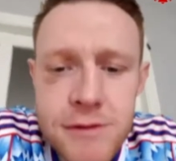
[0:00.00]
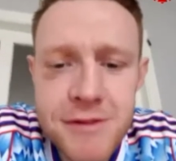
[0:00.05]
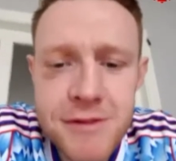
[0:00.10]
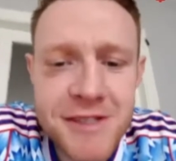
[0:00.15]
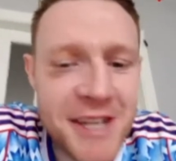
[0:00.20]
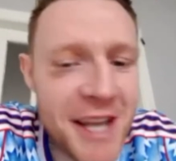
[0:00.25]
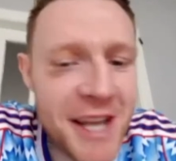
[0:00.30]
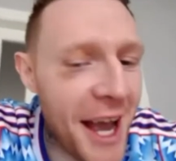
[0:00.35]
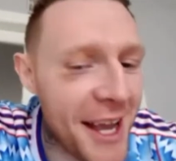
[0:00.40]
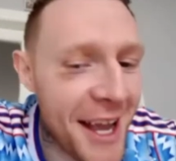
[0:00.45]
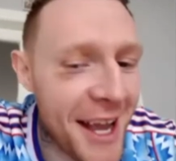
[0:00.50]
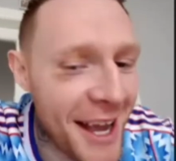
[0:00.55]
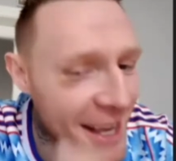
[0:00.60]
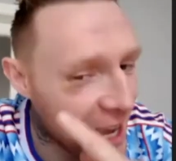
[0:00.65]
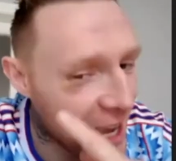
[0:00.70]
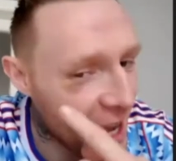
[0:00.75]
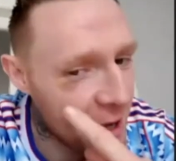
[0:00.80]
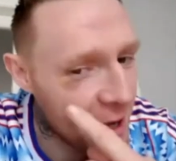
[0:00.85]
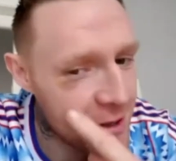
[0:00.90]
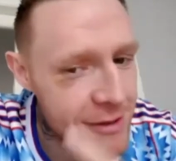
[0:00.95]

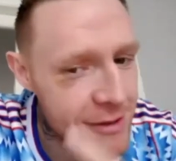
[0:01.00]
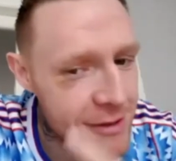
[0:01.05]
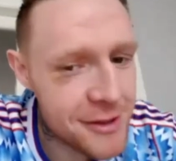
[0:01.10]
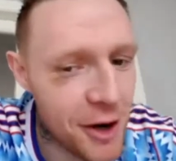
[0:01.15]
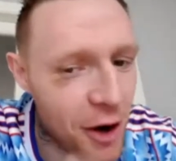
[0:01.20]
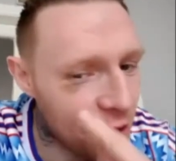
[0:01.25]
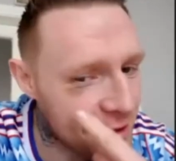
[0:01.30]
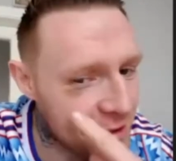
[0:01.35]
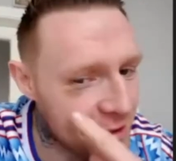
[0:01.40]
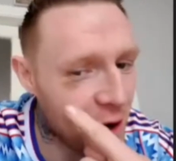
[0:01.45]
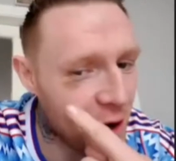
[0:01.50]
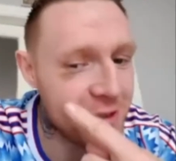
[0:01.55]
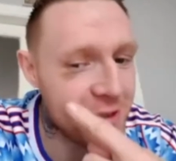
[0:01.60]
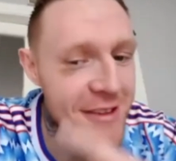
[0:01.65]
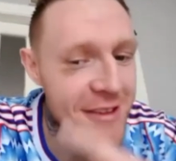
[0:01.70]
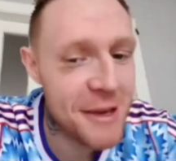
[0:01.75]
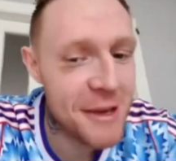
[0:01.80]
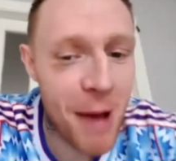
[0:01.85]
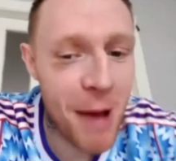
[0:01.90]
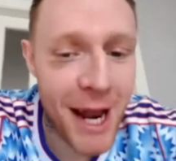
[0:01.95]
Yeah.
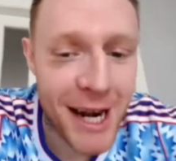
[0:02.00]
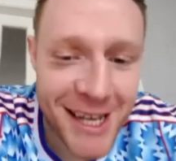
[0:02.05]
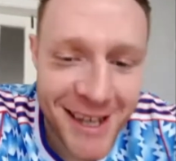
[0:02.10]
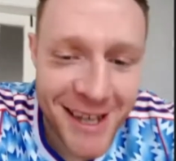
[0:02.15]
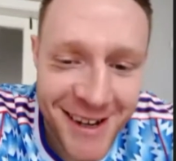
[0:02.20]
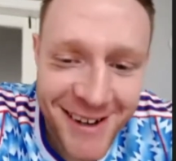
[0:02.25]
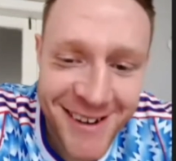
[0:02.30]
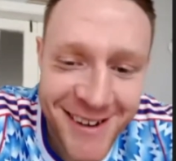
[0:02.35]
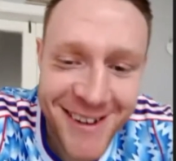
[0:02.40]
Courtesy of Paddy.